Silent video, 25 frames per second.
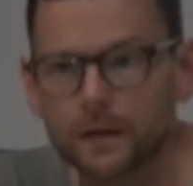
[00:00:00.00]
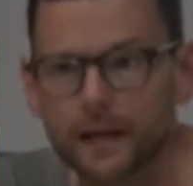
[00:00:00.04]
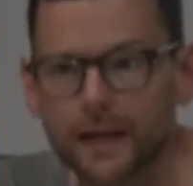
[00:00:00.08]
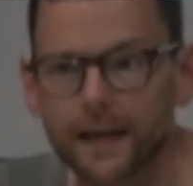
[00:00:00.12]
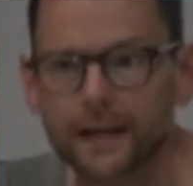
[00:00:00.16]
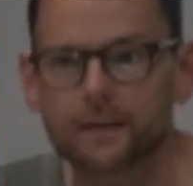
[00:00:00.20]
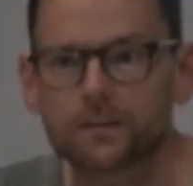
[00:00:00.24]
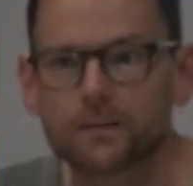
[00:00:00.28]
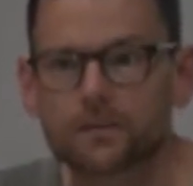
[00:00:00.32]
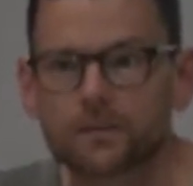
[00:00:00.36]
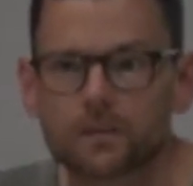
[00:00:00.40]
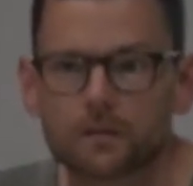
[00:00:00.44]

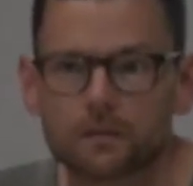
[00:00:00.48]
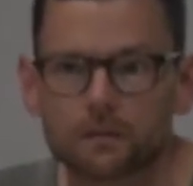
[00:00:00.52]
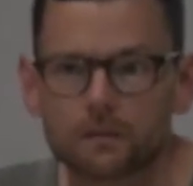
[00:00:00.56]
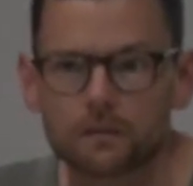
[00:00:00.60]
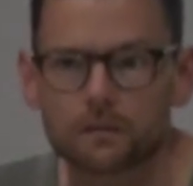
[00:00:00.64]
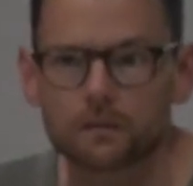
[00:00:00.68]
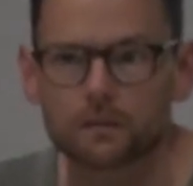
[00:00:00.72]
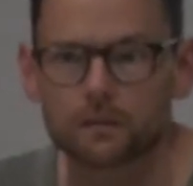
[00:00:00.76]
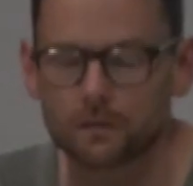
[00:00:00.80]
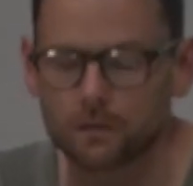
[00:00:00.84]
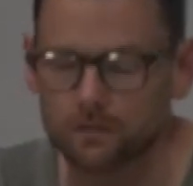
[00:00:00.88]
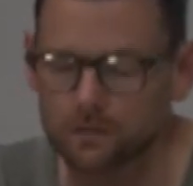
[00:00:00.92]
hence
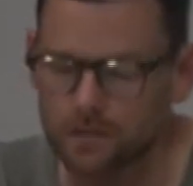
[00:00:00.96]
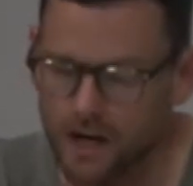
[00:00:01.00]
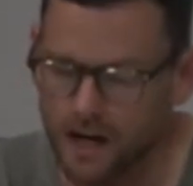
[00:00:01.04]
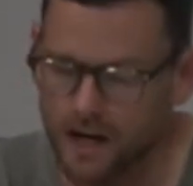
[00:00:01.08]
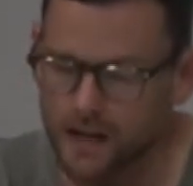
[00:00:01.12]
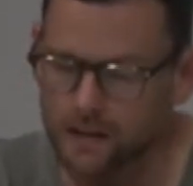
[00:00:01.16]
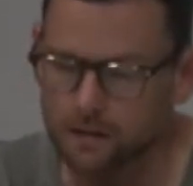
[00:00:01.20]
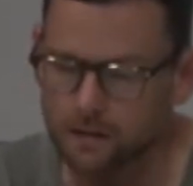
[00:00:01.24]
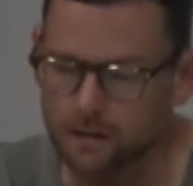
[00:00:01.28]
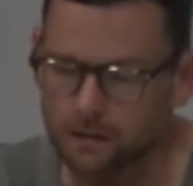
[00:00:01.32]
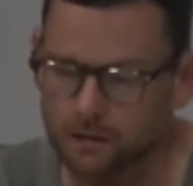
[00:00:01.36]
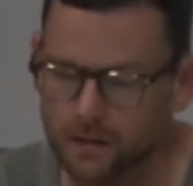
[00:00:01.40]
the
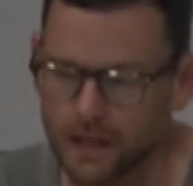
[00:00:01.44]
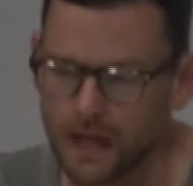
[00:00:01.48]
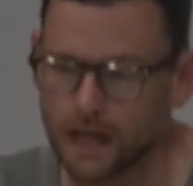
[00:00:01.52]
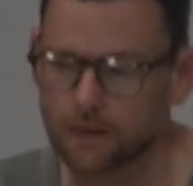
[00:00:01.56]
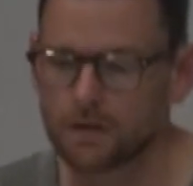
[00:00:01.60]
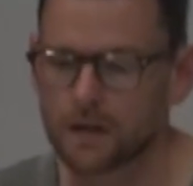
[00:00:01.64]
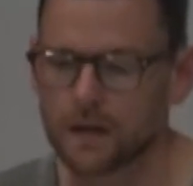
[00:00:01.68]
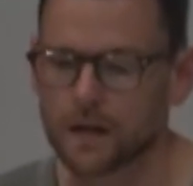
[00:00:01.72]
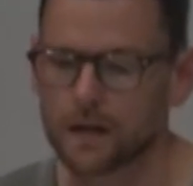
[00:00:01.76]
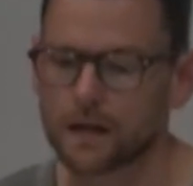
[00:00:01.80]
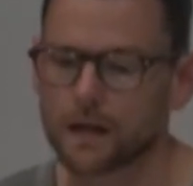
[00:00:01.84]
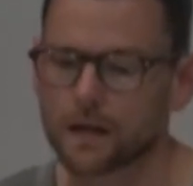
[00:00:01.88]
title, the
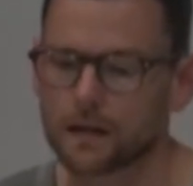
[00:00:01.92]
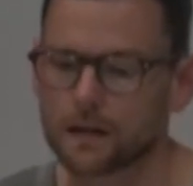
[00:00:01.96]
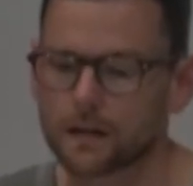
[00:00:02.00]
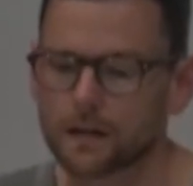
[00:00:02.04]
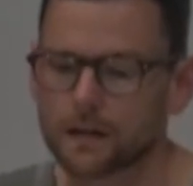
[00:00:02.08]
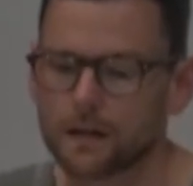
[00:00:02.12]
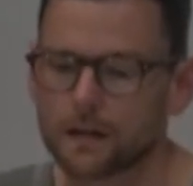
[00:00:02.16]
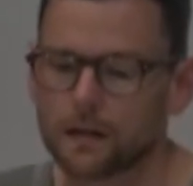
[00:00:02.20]
avant-garde,